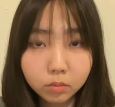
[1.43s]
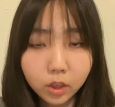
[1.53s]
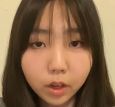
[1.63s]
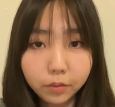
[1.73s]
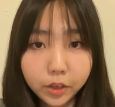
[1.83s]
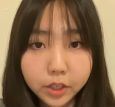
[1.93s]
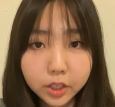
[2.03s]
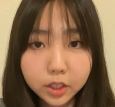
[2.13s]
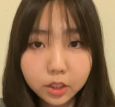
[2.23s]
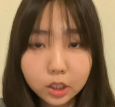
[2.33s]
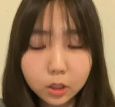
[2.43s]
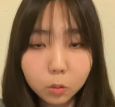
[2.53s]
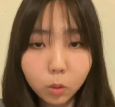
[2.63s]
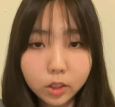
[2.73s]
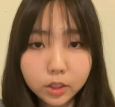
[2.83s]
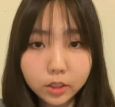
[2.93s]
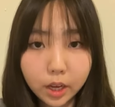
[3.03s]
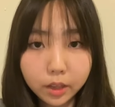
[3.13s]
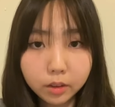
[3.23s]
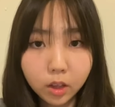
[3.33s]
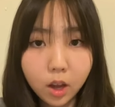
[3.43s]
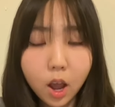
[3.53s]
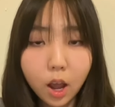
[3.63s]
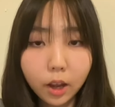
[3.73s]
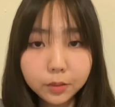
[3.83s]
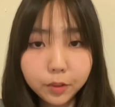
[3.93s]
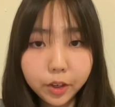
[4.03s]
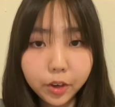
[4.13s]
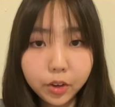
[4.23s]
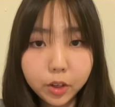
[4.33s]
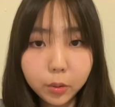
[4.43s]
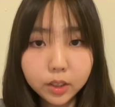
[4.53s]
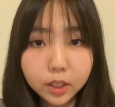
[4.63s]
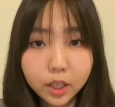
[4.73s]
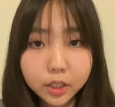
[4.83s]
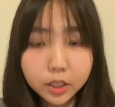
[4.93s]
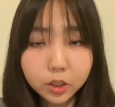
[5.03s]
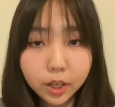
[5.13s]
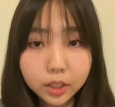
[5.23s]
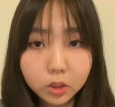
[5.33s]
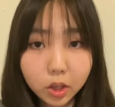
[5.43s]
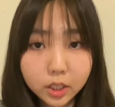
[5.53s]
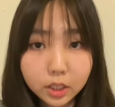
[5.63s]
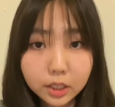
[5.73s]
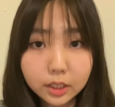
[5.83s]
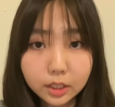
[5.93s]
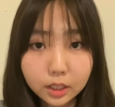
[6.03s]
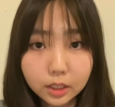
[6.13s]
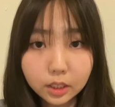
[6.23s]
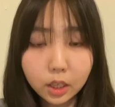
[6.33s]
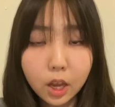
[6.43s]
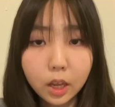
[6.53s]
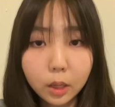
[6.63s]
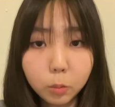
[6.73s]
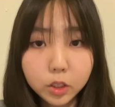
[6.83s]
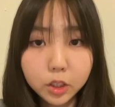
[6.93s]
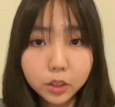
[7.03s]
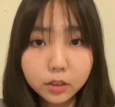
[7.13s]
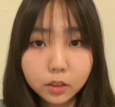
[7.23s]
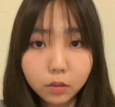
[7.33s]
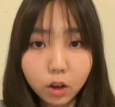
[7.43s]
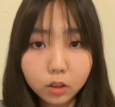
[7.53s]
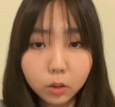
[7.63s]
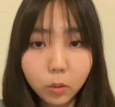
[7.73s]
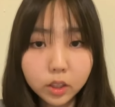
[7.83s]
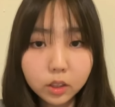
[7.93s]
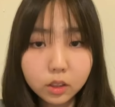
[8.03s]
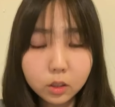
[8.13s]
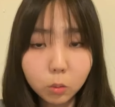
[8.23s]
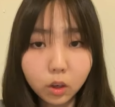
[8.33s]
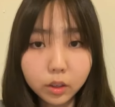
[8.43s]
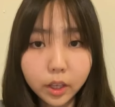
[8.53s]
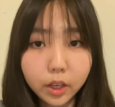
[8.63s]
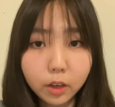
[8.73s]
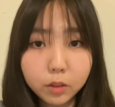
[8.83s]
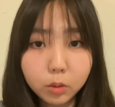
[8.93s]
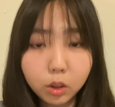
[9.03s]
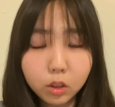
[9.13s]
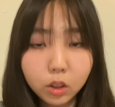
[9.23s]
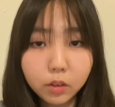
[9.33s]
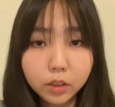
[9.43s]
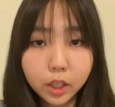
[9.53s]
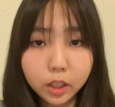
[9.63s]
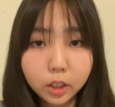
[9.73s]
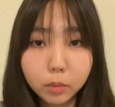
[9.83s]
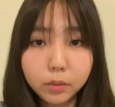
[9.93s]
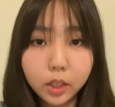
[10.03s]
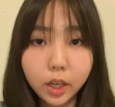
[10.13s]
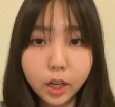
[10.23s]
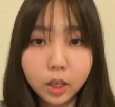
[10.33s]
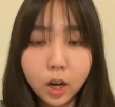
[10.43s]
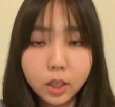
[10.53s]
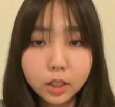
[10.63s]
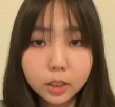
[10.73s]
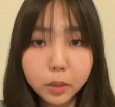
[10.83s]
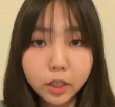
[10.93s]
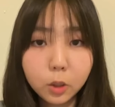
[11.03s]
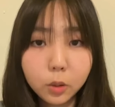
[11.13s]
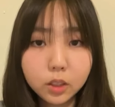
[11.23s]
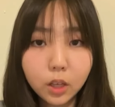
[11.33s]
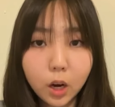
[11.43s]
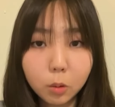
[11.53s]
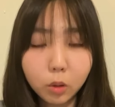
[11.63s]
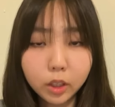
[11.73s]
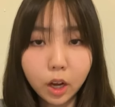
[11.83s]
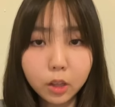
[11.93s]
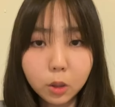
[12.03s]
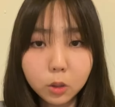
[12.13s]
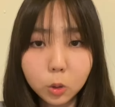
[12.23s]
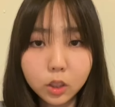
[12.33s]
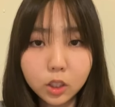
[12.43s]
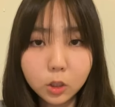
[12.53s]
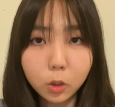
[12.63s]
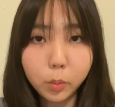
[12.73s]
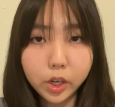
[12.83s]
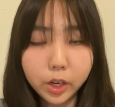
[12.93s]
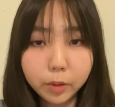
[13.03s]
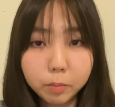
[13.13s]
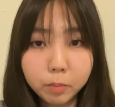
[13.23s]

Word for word: Ephesians 2 1 to 10. As for you, you were dead in your transgressions and sins, in which you used to follow the ways of this world and of the ruler of the kingdom of the air, the Spirit who is now at work at those who are disobedient.